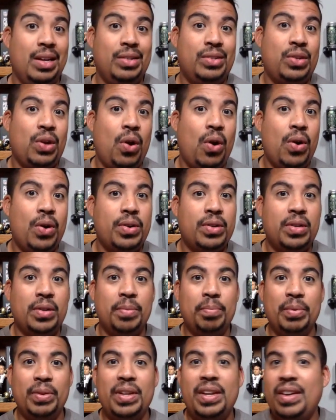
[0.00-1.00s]
It's hard to
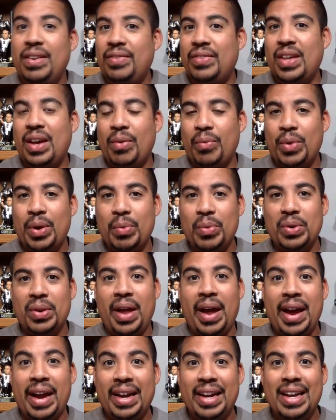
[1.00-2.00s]
believe that we were
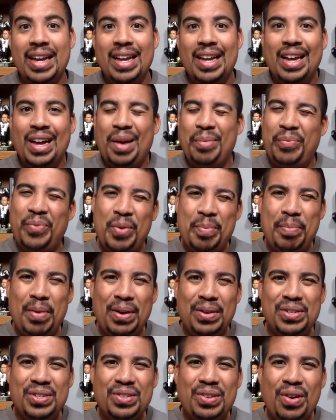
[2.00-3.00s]
like, I'm
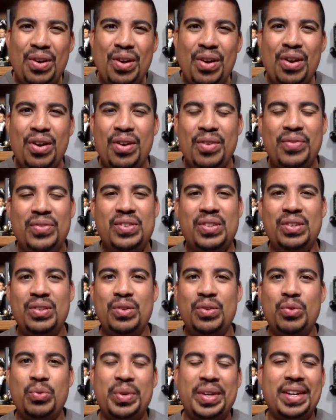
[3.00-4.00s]
football starved,
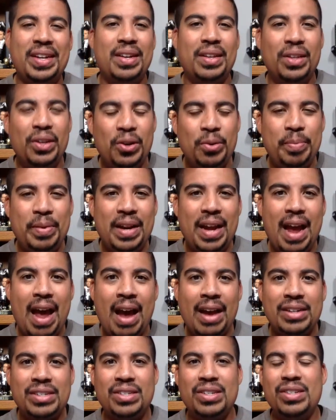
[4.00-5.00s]
to we get a little bit of
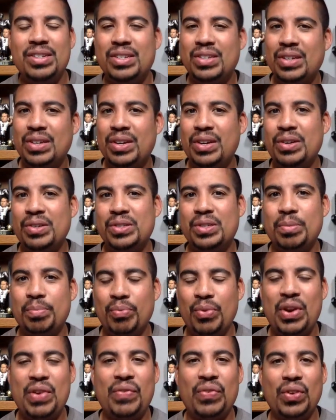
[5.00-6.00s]
action, to here's the
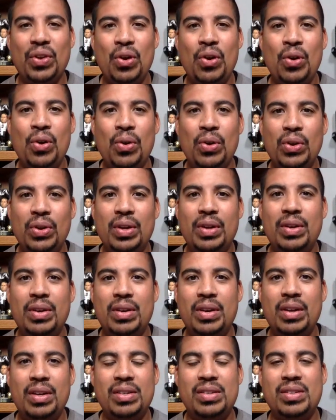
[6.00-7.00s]
brief lull
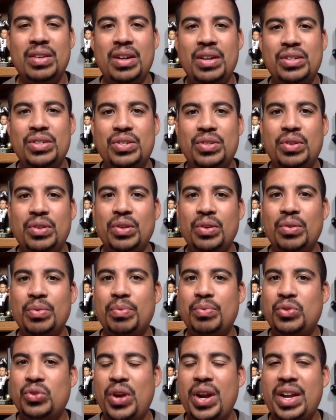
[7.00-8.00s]
and such till
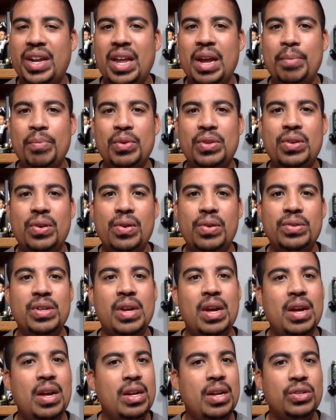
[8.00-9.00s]
training camp returns.
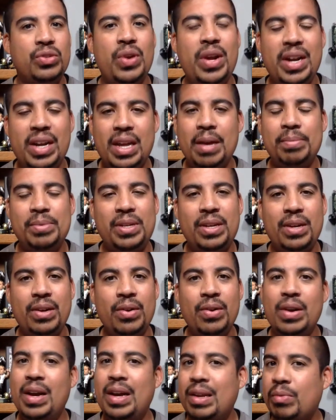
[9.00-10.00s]
Training camp's
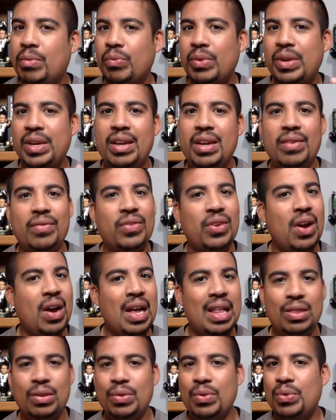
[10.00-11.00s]
here, and we have
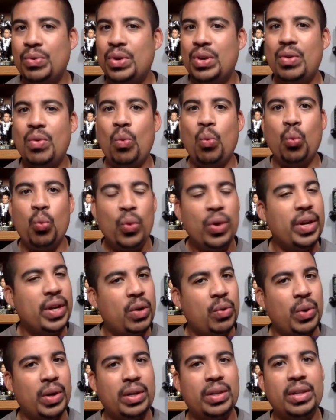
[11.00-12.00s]
gone through it really
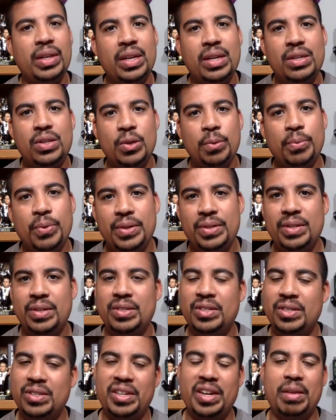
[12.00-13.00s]
quickly, two
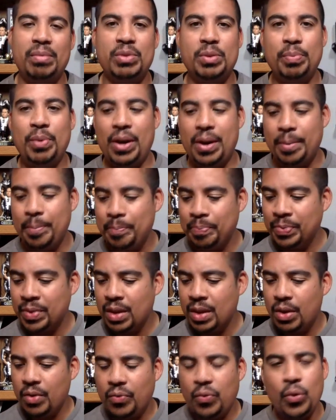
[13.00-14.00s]
preseason games. But
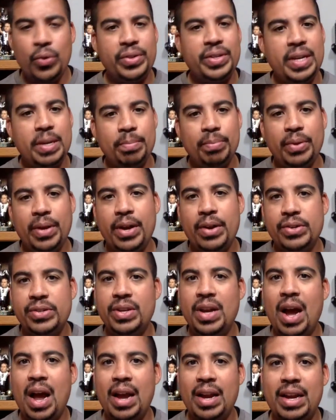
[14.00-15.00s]
14 players
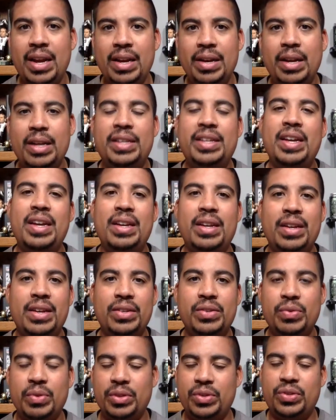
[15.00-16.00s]
not in
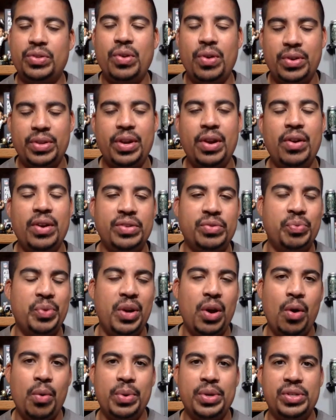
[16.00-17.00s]
attendance. Let's start there as we
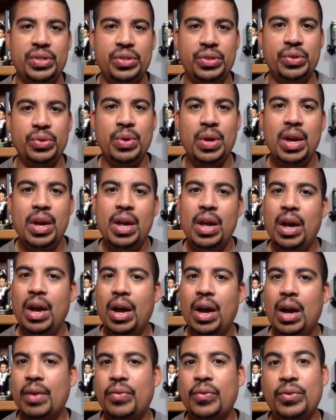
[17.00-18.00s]
always do
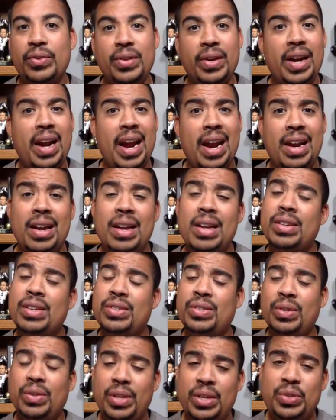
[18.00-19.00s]
for today.
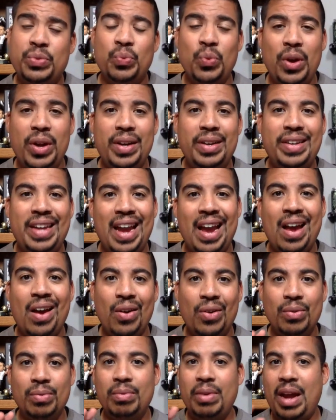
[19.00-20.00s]
So let's run
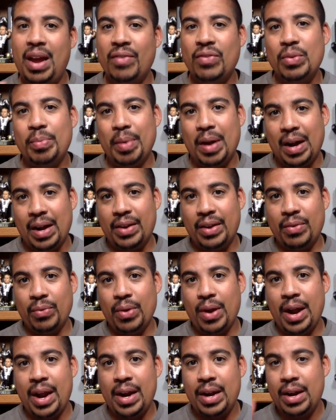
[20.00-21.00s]
down everybody,
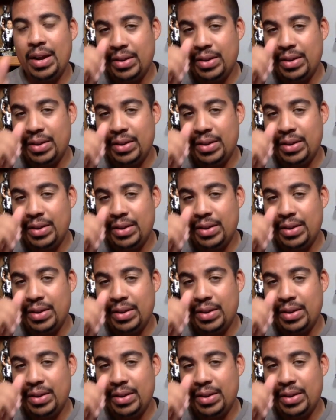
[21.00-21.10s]
right?